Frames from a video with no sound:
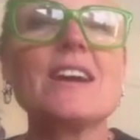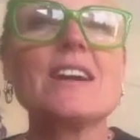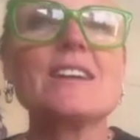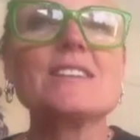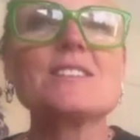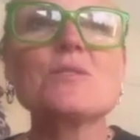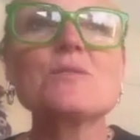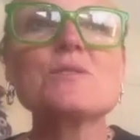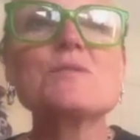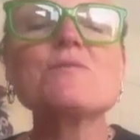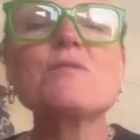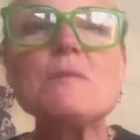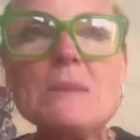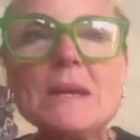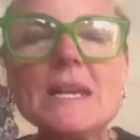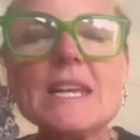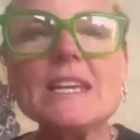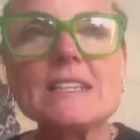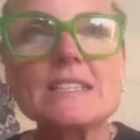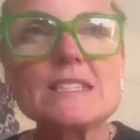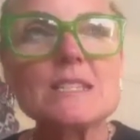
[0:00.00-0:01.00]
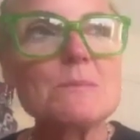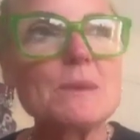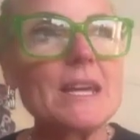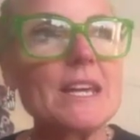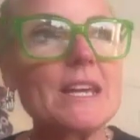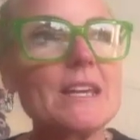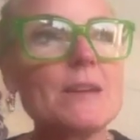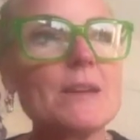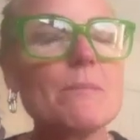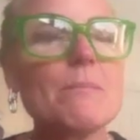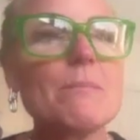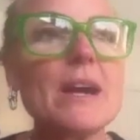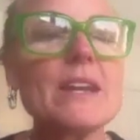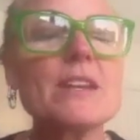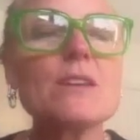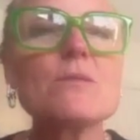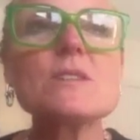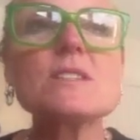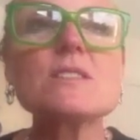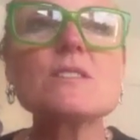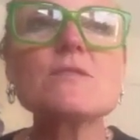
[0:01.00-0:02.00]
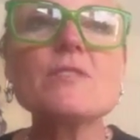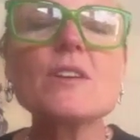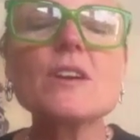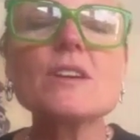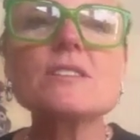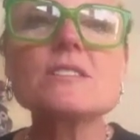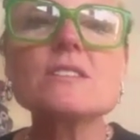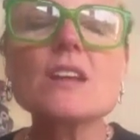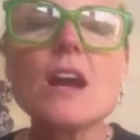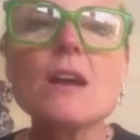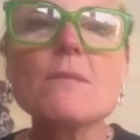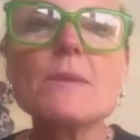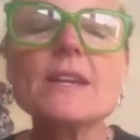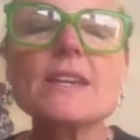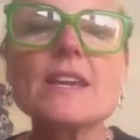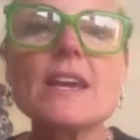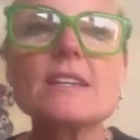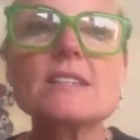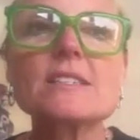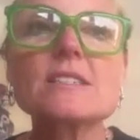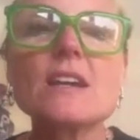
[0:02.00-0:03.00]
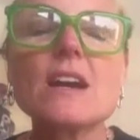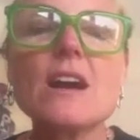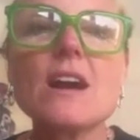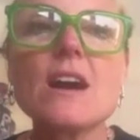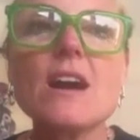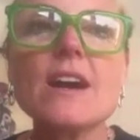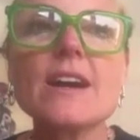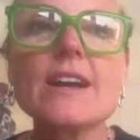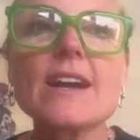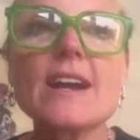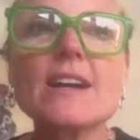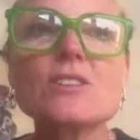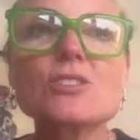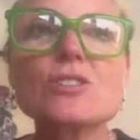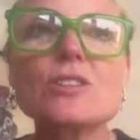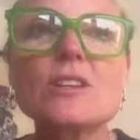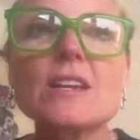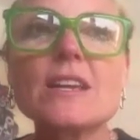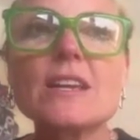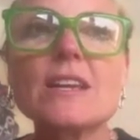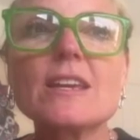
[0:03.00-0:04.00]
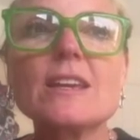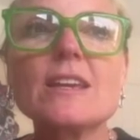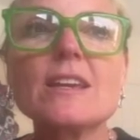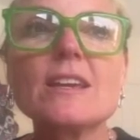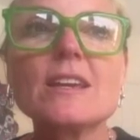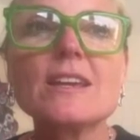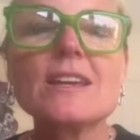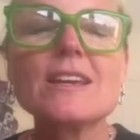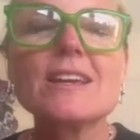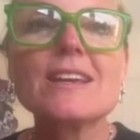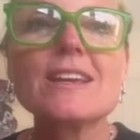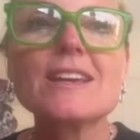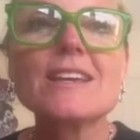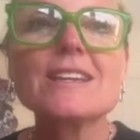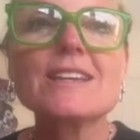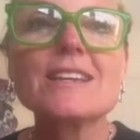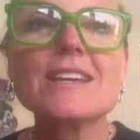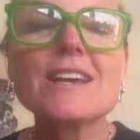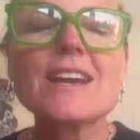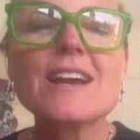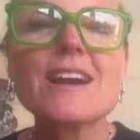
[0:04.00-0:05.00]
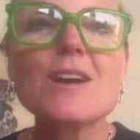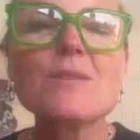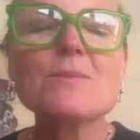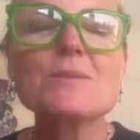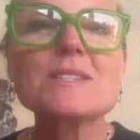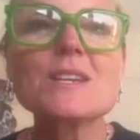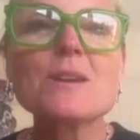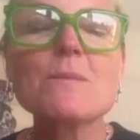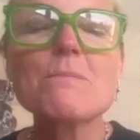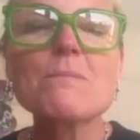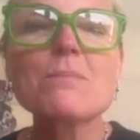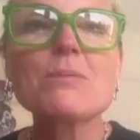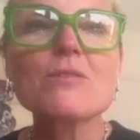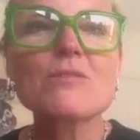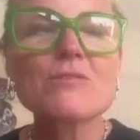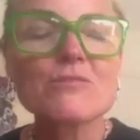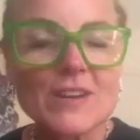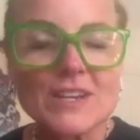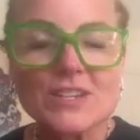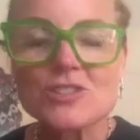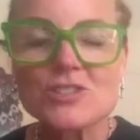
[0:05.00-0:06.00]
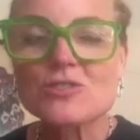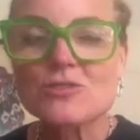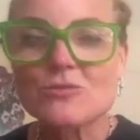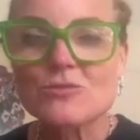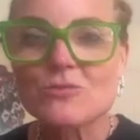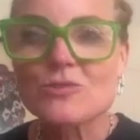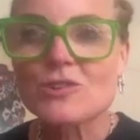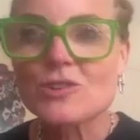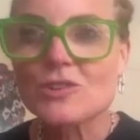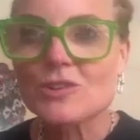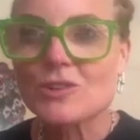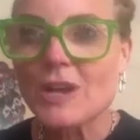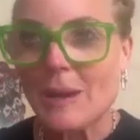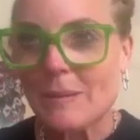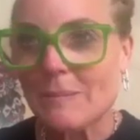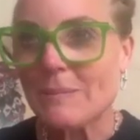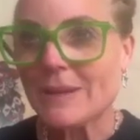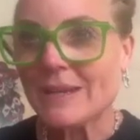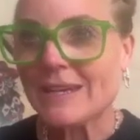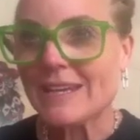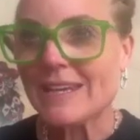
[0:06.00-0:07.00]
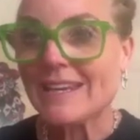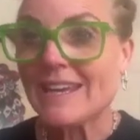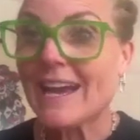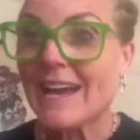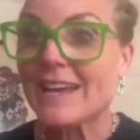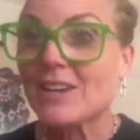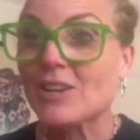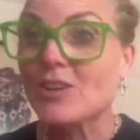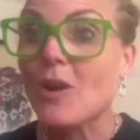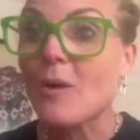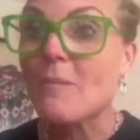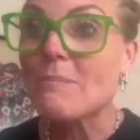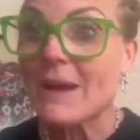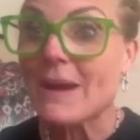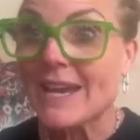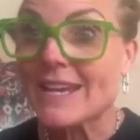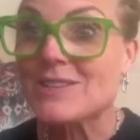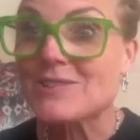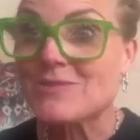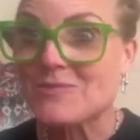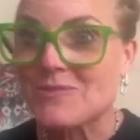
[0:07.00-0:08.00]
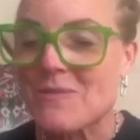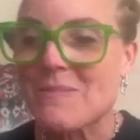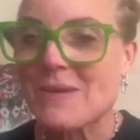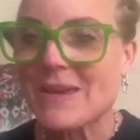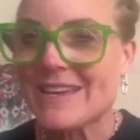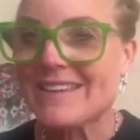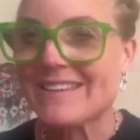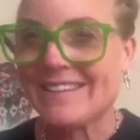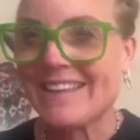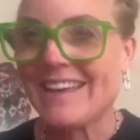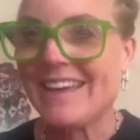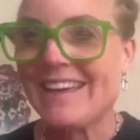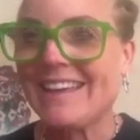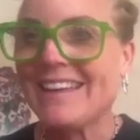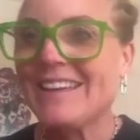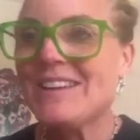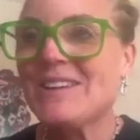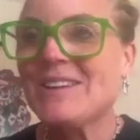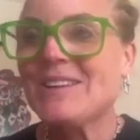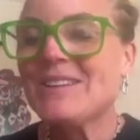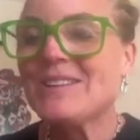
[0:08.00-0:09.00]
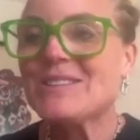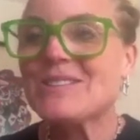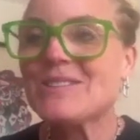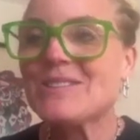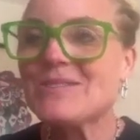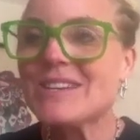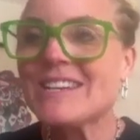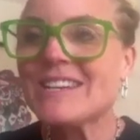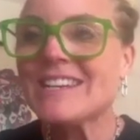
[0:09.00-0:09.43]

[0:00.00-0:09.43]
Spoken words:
so it was familiar to me. But it was the first time, I guess, I was in a professional company and I got paid for being there. So an